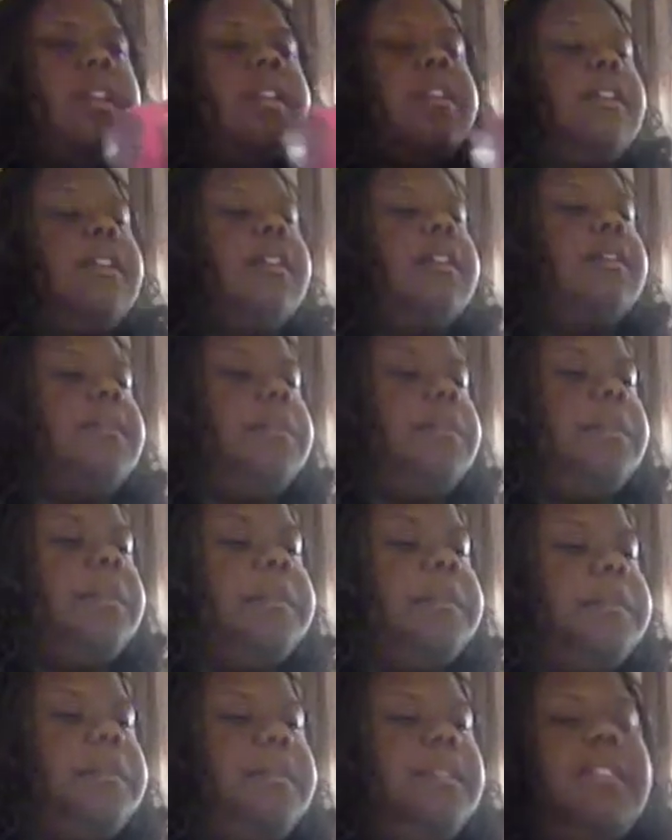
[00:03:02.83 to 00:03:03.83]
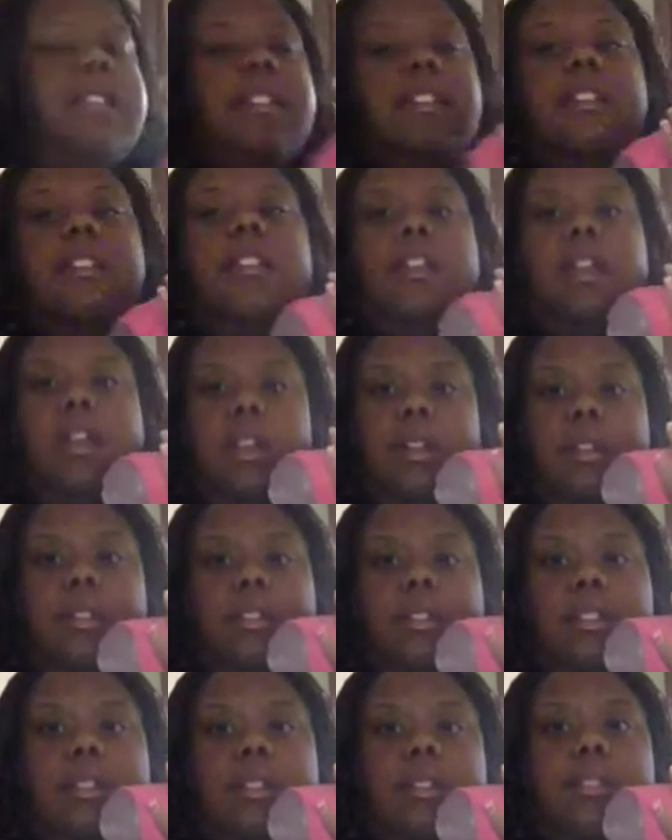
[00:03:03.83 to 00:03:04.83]
Y'all remember me telling y'all I
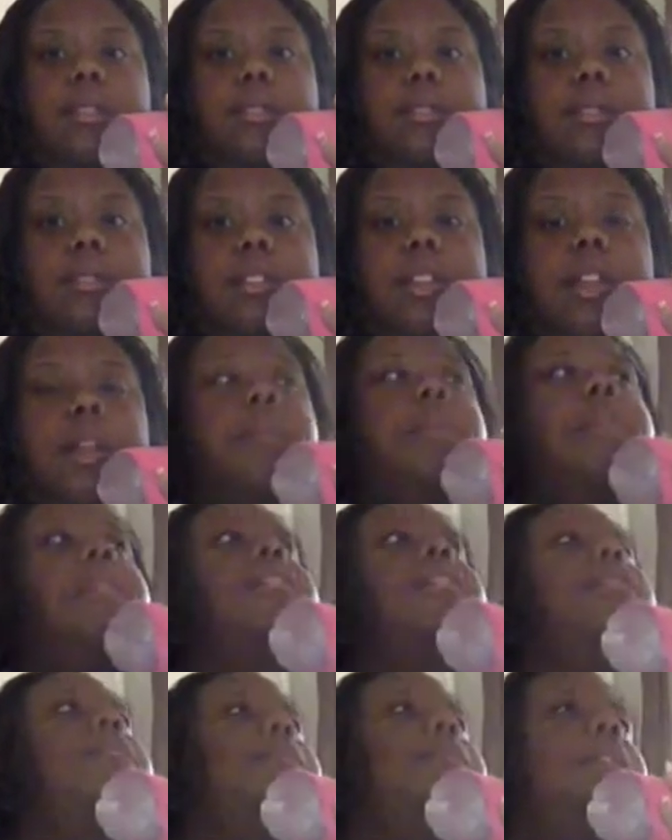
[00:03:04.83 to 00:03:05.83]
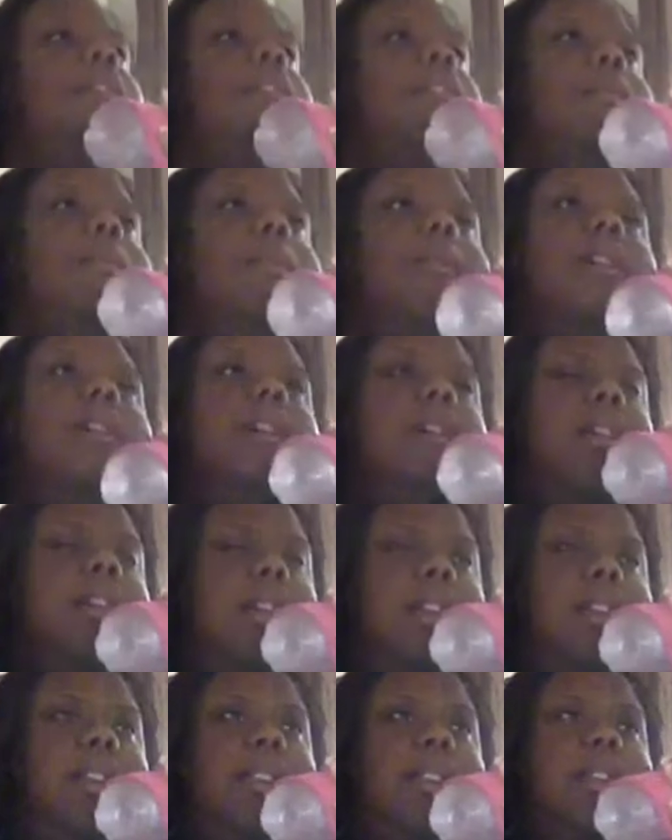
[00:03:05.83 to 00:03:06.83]
was going to lose, I wanted to be in the
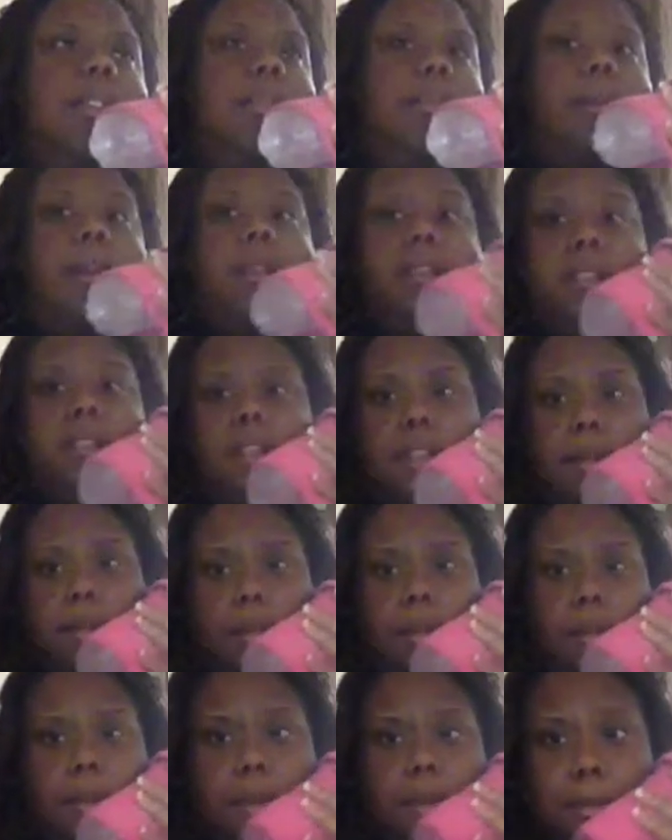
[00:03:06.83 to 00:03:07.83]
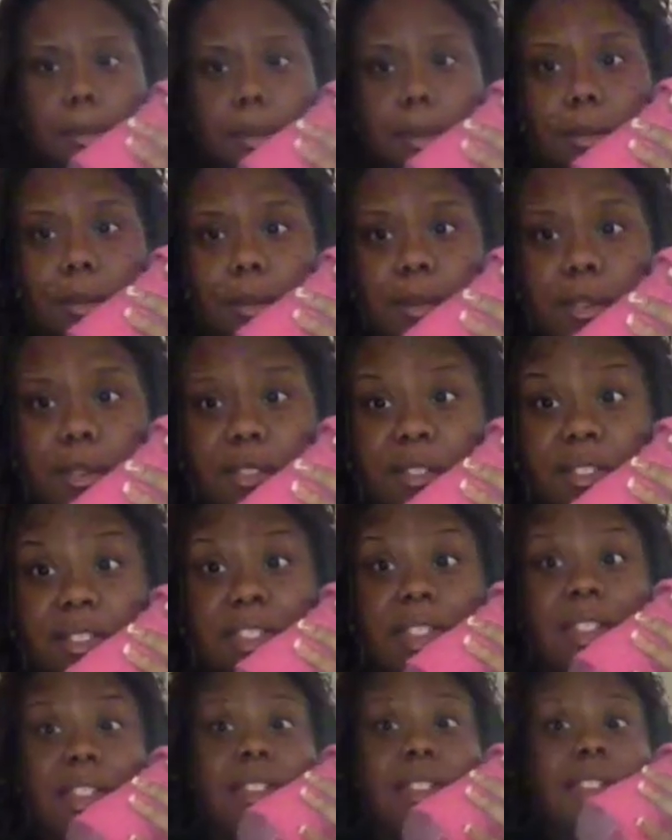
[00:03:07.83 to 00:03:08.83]
180s by the time I went on my cruise.
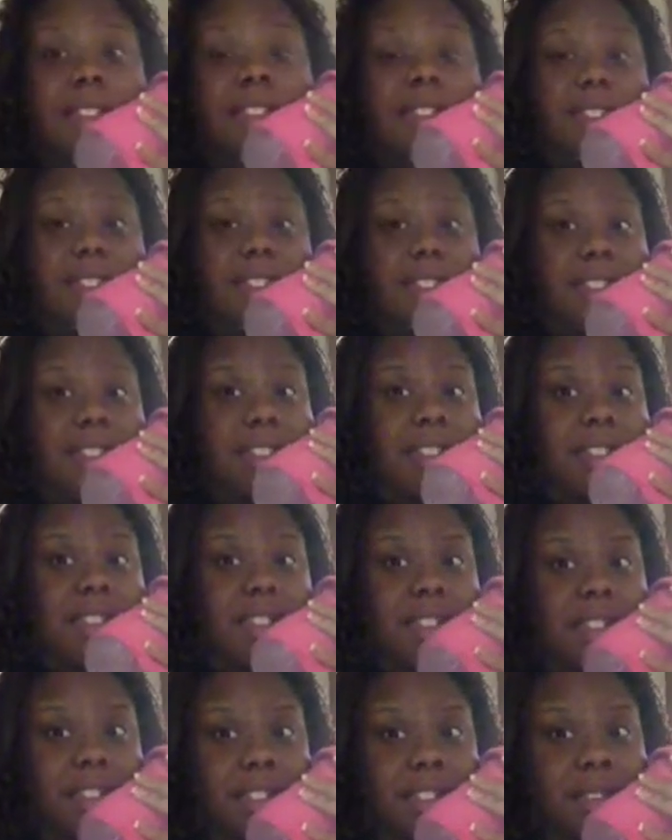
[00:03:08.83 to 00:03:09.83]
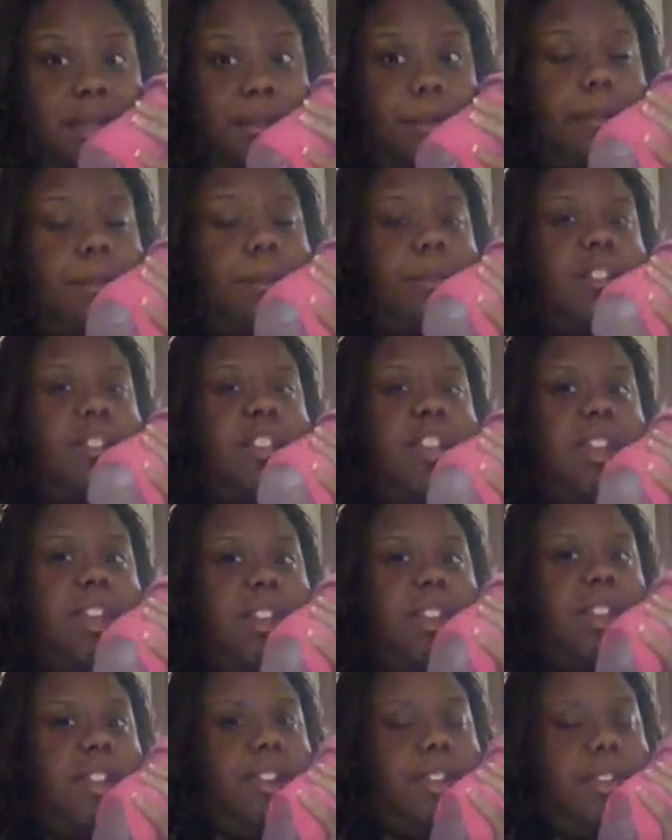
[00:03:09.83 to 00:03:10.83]
And I did. I
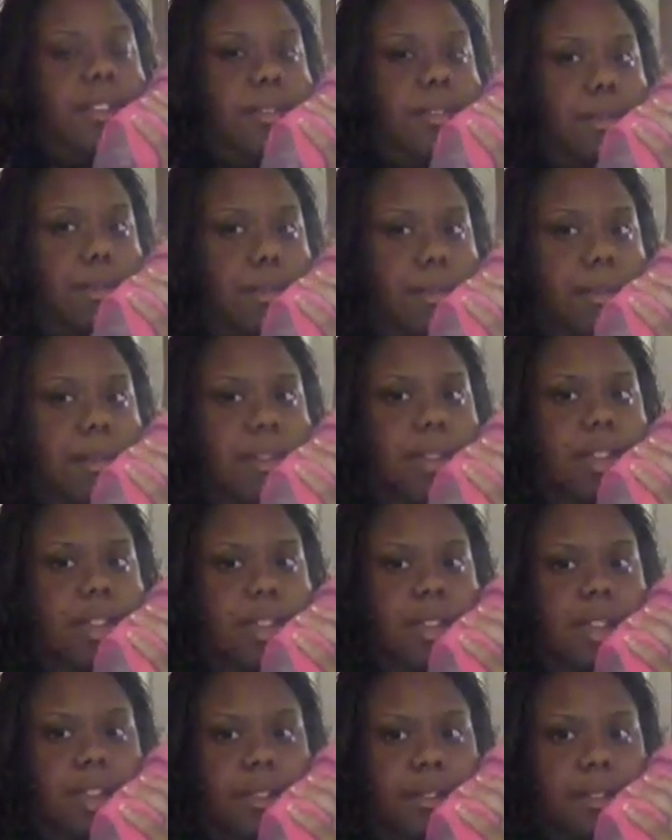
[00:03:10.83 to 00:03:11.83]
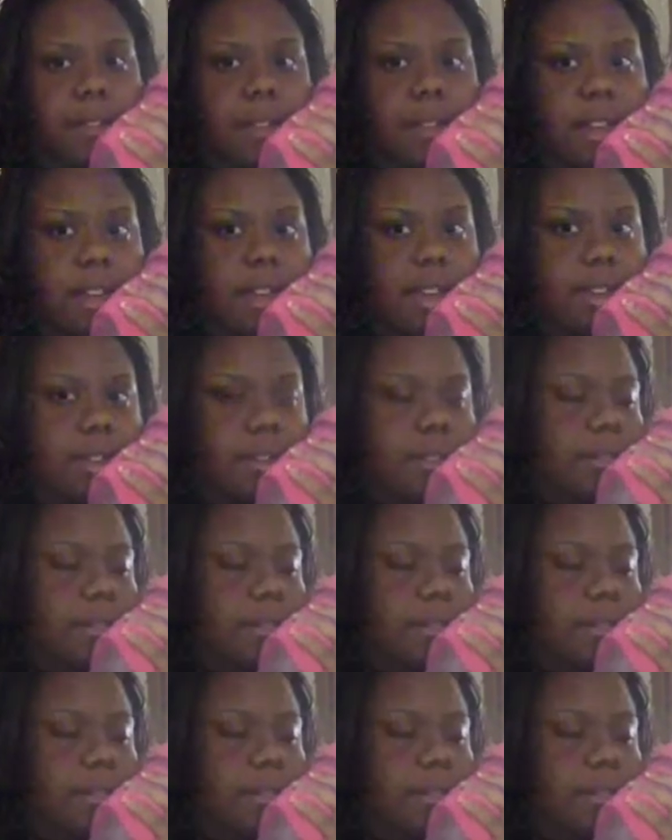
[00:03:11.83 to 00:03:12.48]
got down to 185.